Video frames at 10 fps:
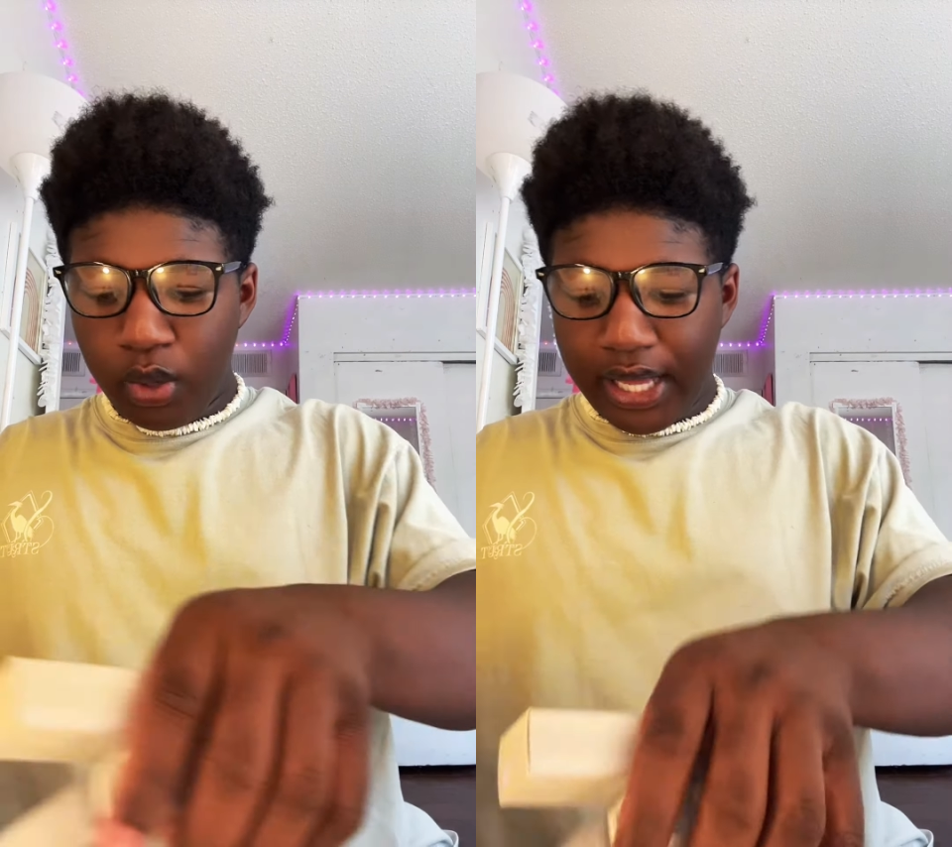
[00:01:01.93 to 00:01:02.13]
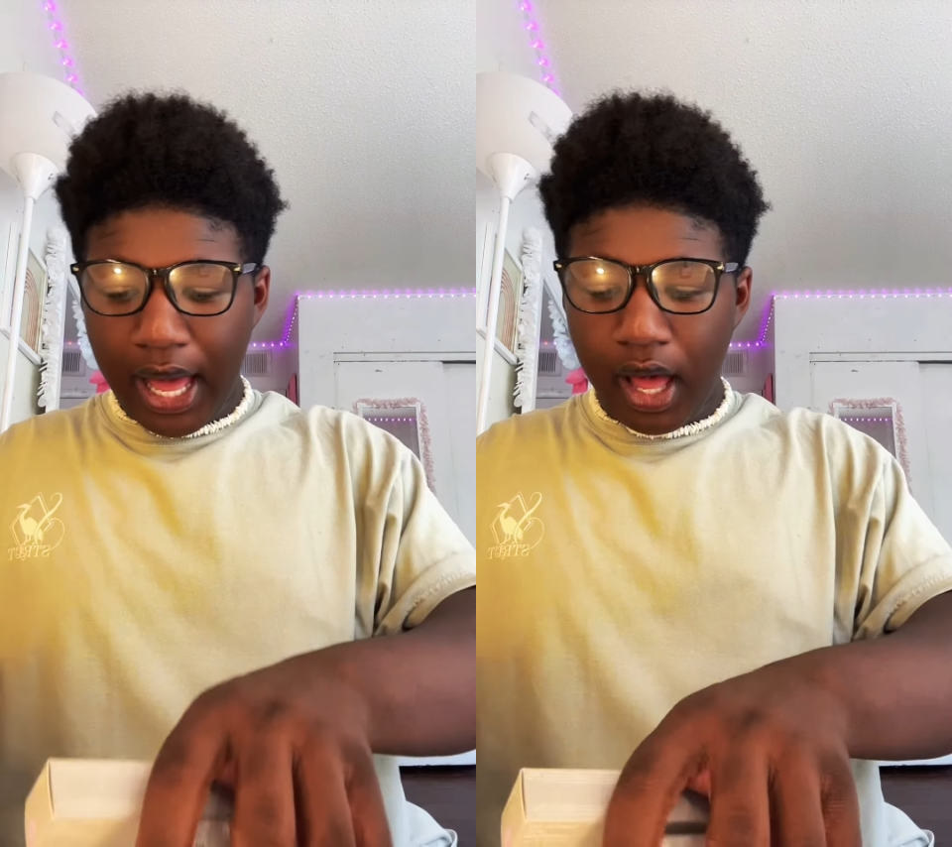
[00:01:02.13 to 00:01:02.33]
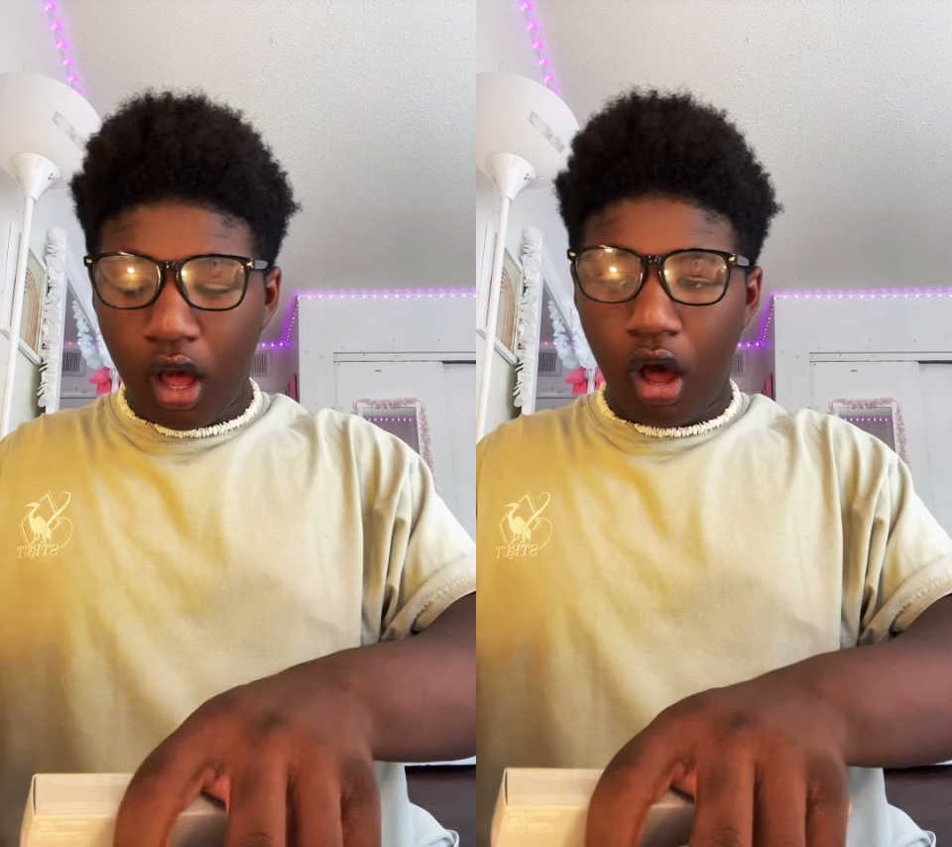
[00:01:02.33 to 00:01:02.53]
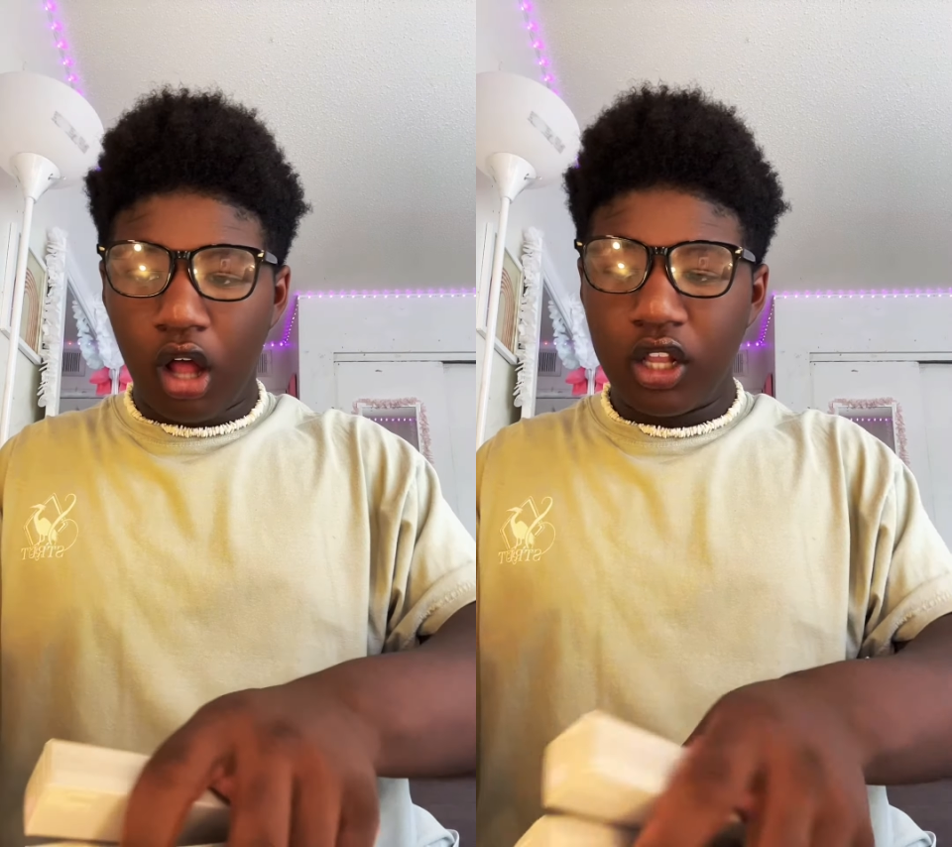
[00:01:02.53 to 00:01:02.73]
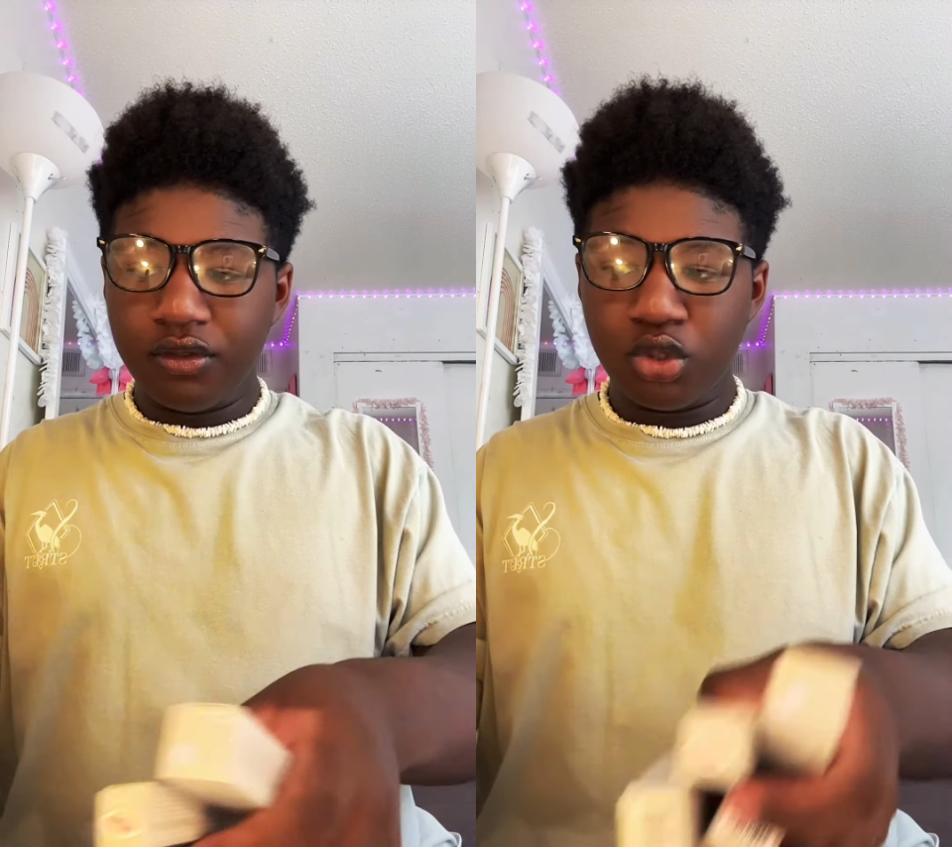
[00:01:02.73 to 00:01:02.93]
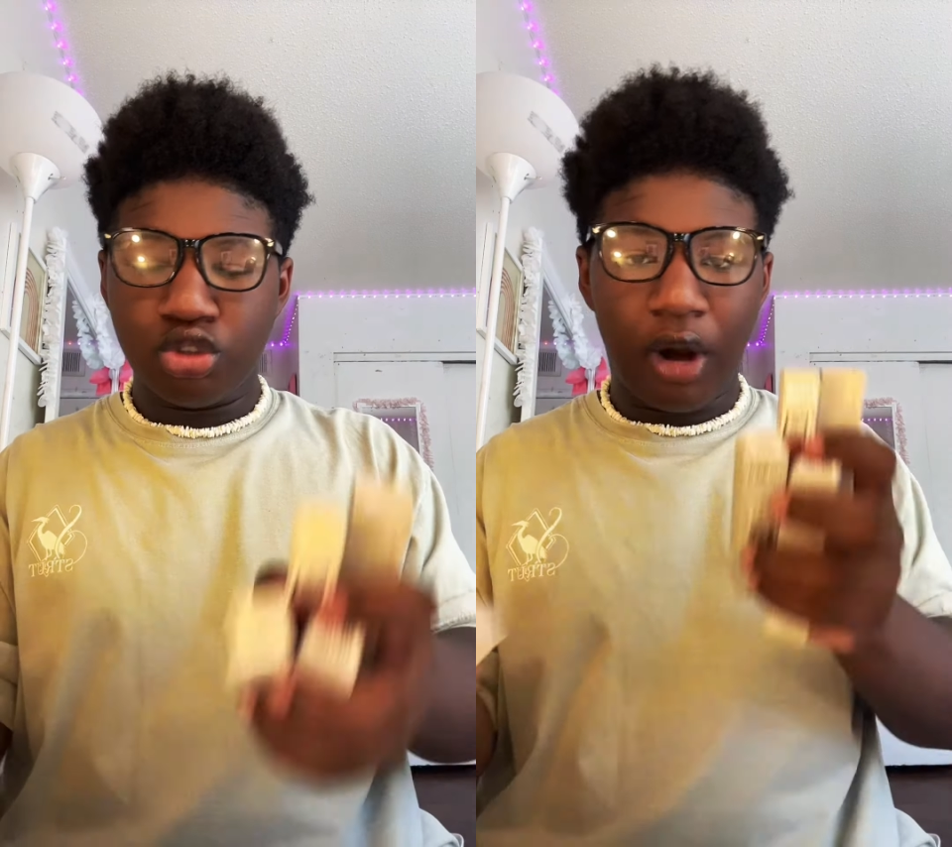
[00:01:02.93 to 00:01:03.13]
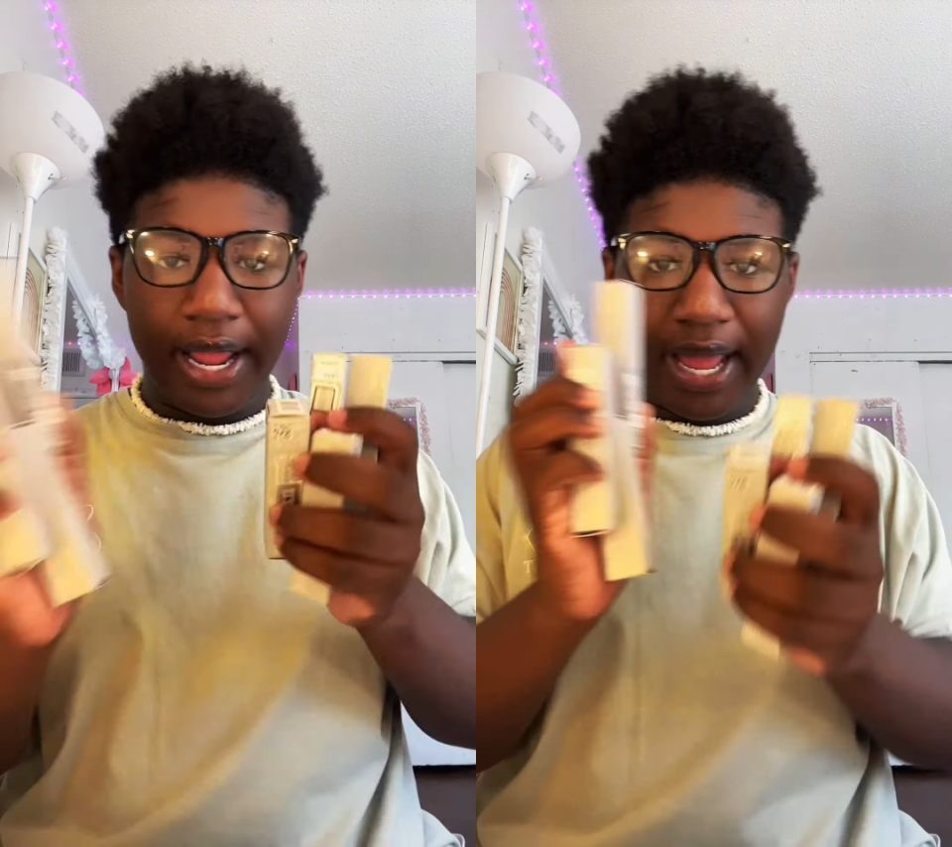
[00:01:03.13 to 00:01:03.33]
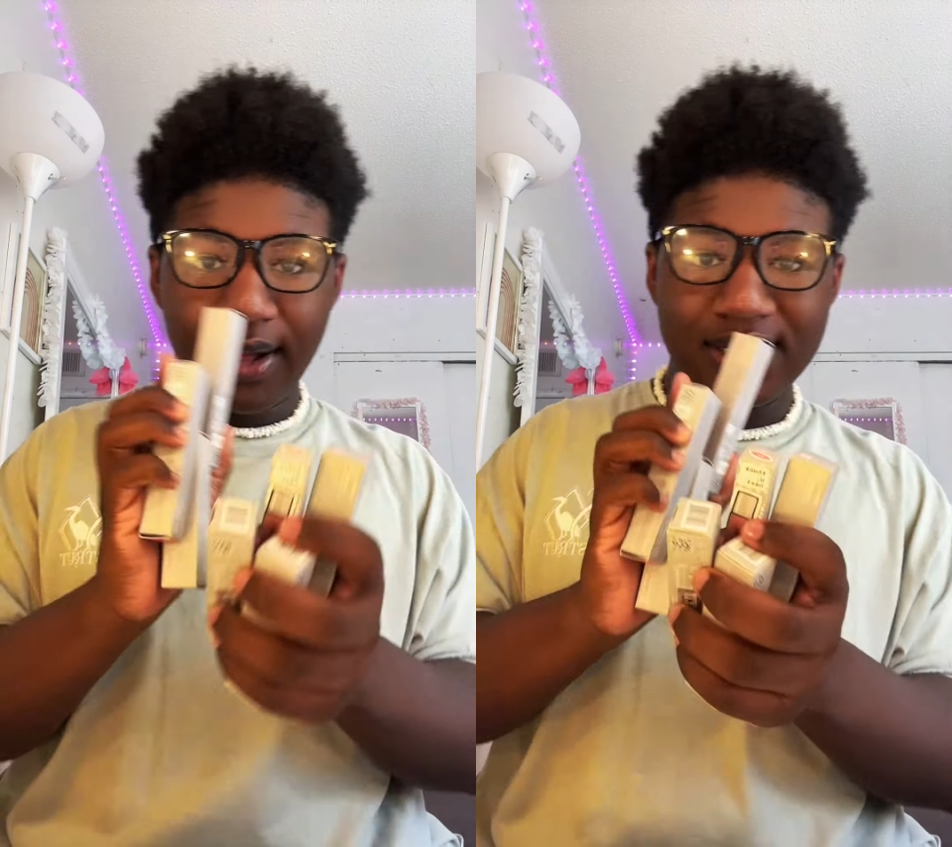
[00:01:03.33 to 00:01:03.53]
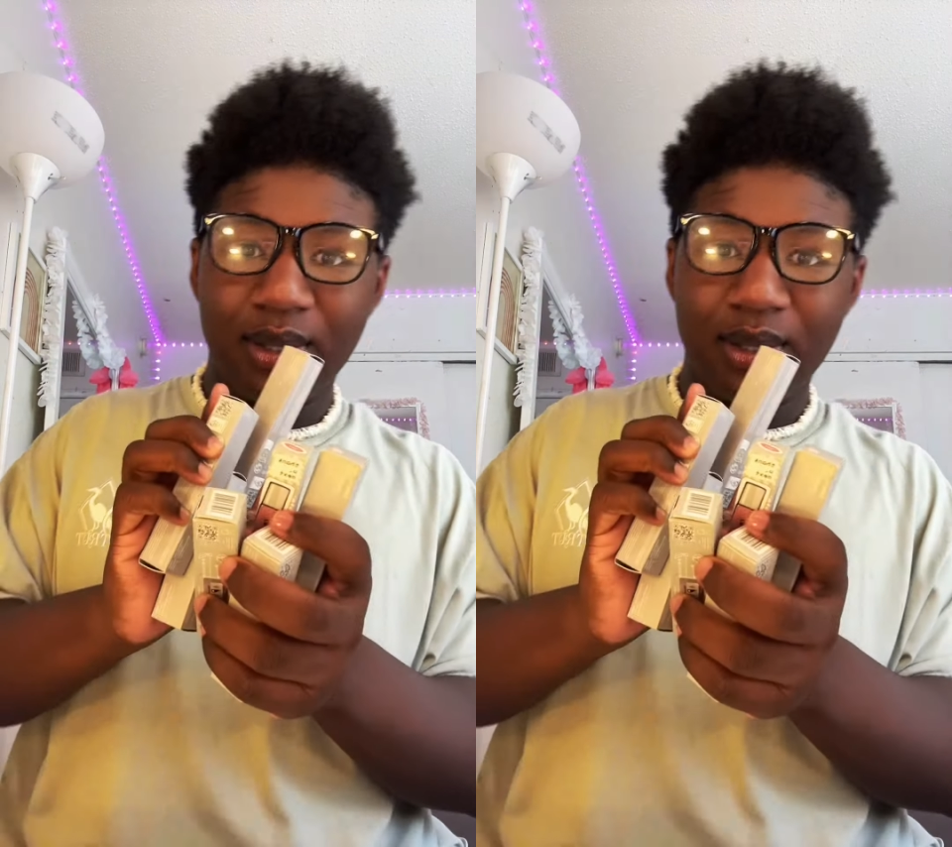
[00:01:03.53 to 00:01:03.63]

We got all of them to try out,